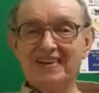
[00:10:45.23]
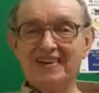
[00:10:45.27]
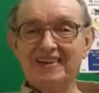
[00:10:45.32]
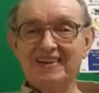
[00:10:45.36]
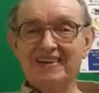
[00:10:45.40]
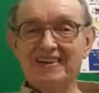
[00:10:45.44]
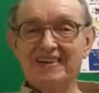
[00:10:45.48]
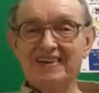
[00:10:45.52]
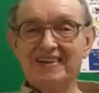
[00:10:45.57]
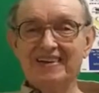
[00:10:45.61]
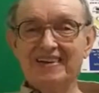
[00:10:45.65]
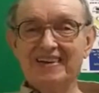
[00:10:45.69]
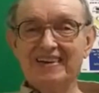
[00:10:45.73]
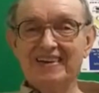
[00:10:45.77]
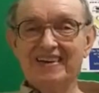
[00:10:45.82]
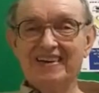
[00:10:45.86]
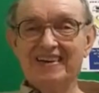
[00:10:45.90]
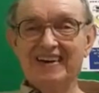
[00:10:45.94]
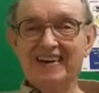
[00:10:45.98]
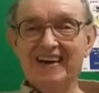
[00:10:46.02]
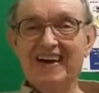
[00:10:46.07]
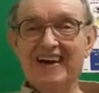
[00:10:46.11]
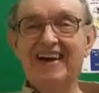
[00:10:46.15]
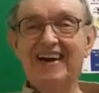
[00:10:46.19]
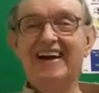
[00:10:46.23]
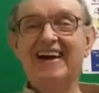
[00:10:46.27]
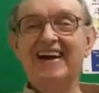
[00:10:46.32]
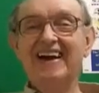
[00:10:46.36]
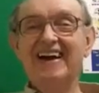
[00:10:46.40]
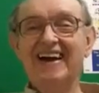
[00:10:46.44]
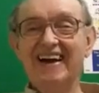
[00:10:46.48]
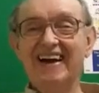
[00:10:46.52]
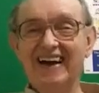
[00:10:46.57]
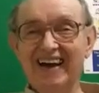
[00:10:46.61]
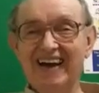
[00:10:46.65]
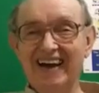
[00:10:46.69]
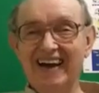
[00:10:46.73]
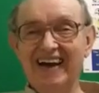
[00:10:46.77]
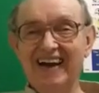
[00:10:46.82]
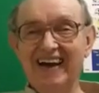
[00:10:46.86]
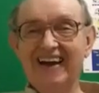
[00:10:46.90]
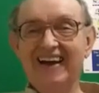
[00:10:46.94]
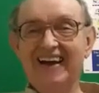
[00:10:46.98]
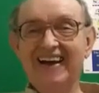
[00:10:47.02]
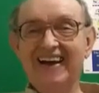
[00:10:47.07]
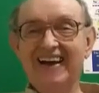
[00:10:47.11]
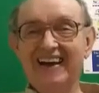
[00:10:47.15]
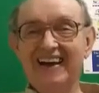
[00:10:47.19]

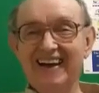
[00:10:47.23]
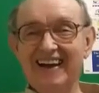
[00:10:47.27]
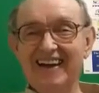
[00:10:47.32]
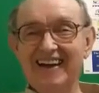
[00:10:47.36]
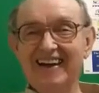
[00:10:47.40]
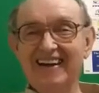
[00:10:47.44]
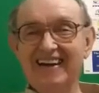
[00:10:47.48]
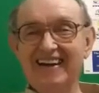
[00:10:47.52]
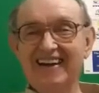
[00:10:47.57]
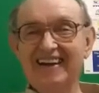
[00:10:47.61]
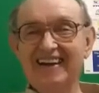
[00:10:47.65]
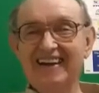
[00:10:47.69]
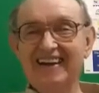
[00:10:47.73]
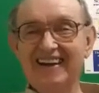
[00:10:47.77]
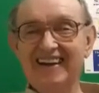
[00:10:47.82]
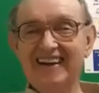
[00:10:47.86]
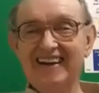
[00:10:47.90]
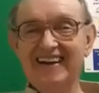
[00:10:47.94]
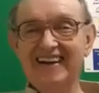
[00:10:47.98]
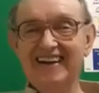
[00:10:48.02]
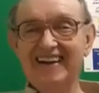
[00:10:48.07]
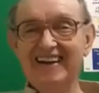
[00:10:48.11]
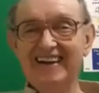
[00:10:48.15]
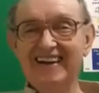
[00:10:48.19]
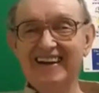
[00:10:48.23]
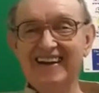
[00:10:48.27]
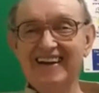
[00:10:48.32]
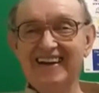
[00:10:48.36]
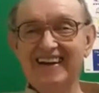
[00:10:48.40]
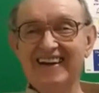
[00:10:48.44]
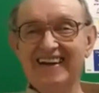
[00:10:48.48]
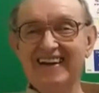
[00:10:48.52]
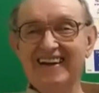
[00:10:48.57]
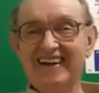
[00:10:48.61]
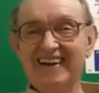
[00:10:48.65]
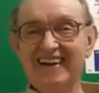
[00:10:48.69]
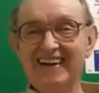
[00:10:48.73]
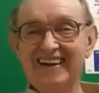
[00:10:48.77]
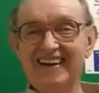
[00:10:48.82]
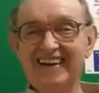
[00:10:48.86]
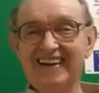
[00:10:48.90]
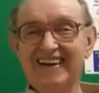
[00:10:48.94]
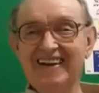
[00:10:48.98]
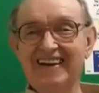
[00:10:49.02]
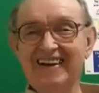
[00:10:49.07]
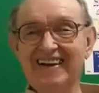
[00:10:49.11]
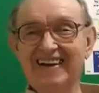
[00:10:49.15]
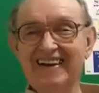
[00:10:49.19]

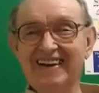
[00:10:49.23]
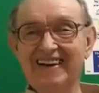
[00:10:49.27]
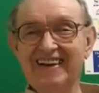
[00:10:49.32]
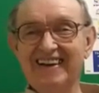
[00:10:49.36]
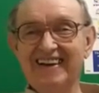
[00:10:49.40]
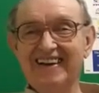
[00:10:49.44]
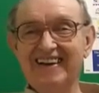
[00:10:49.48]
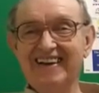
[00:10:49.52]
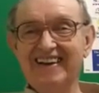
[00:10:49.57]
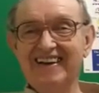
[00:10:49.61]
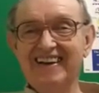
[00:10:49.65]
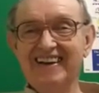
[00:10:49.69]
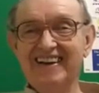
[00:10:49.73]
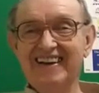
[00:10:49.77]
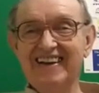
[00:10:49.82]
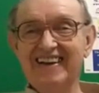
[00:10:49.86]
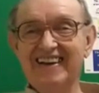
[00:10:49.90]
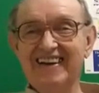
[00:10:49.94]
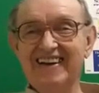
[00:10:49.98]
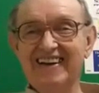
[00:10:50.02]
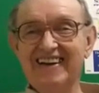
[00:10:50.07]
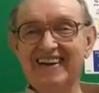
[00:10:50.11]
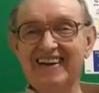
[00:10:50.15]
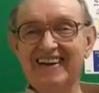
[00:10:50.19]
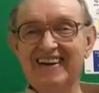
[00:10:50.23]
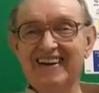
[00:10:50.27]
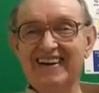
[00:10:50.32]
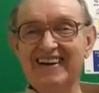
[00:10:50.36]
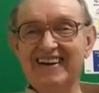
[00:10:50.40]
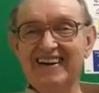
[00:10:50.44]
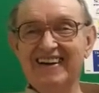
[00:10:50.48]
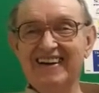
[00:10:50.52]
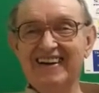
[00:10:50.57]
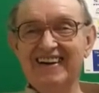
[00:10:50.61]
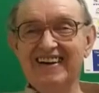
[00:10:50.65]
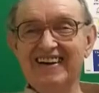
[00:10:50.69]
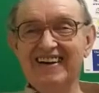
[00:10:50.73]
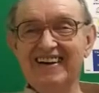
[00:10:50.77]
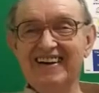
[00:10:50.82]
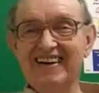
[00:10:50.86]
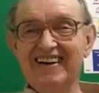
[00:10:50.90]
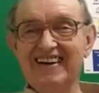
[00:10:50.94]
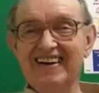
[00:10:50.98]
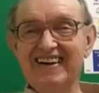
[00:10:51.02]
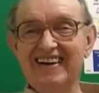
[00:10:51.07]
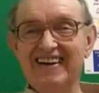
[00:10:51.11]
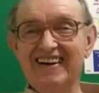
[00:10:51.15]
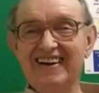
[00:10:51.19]

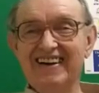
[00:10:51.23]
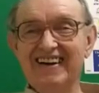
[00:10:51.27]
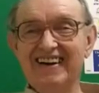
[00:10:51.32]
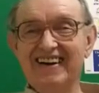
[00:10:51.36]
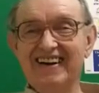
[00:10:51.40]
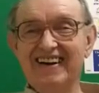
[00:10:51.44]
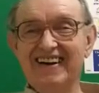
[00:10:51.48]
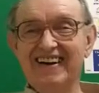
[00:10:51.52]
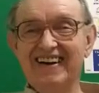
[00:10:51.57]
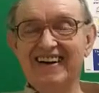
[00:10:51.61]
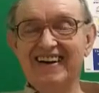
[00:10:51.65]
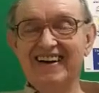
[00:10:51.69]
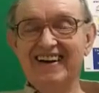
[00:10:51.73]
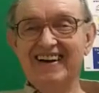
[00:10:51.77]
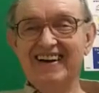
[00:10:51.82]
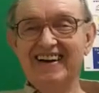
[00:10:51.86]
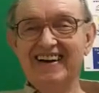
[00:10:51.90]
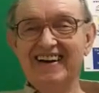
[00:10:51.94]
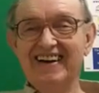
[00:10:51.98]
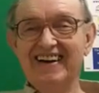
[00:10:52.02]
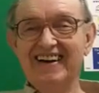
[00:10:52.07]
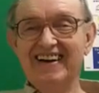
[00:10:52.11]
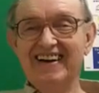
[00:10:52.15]
No words are spoken by the person on screen.